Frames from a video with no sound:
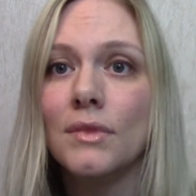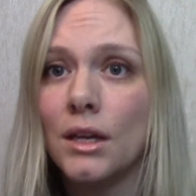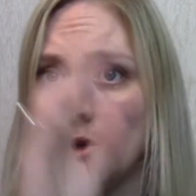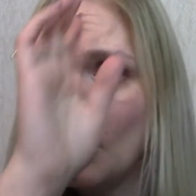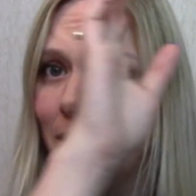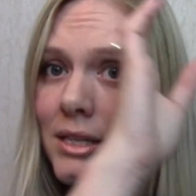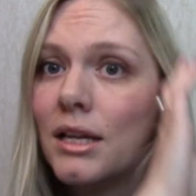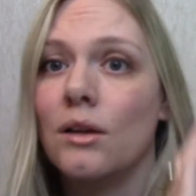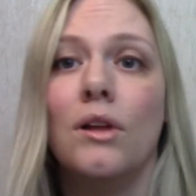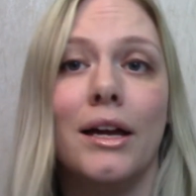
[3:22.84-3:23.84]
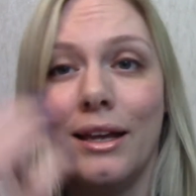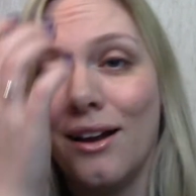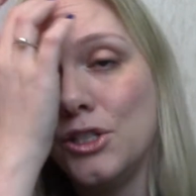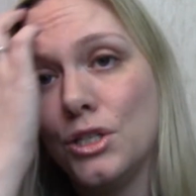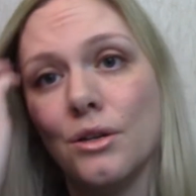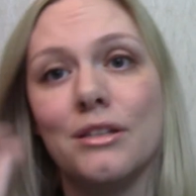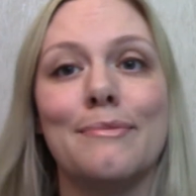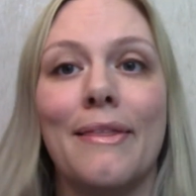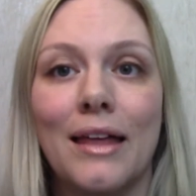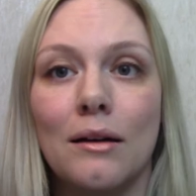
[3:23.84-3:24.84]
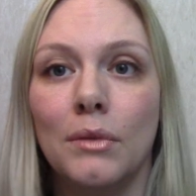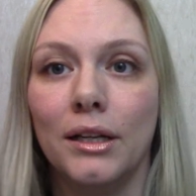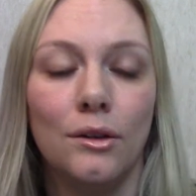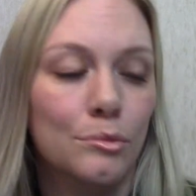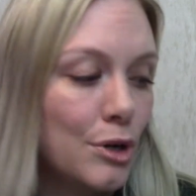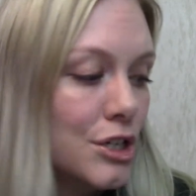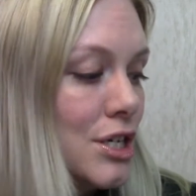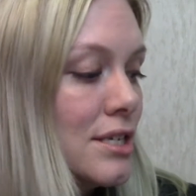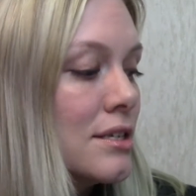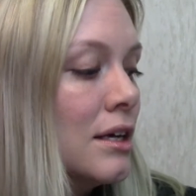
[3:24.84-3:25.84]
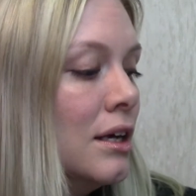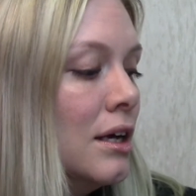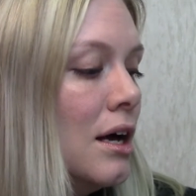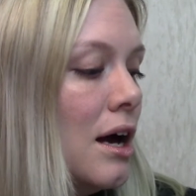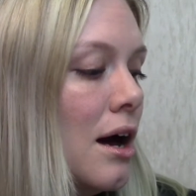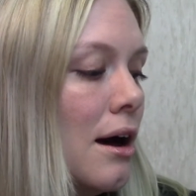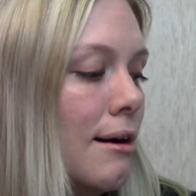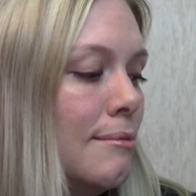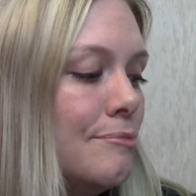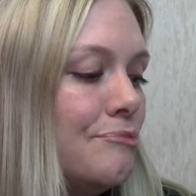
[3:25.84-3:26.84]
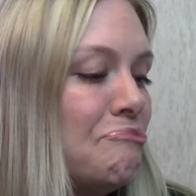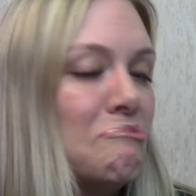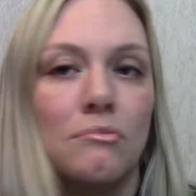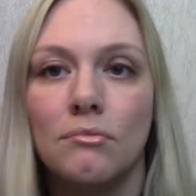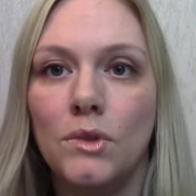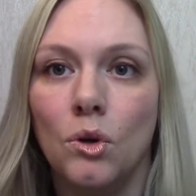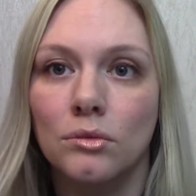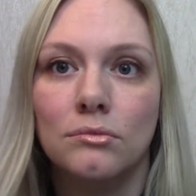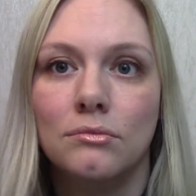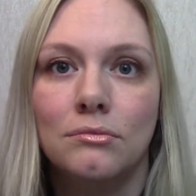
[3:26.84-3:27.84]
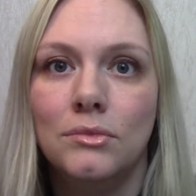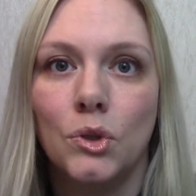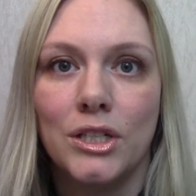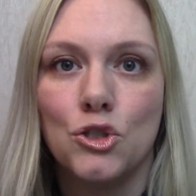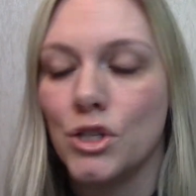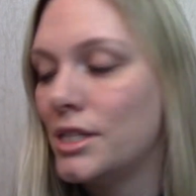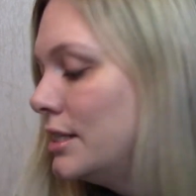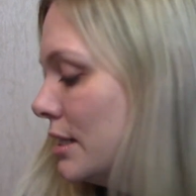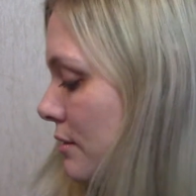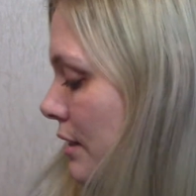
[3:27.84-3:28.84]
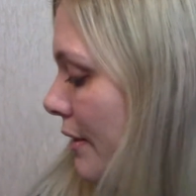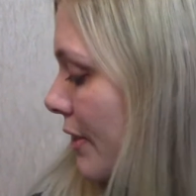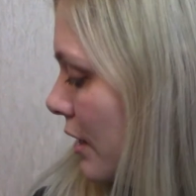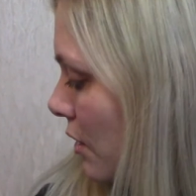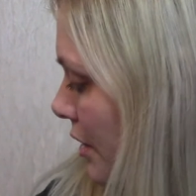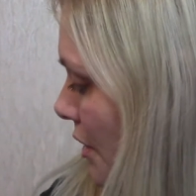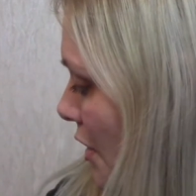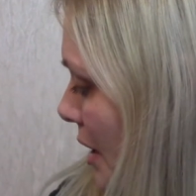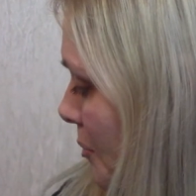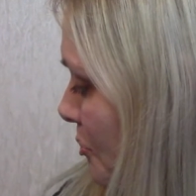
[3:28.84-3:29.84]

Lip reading: Not because I don't like it, I just don't spend that money on brushes. Not interested in that kind of thing.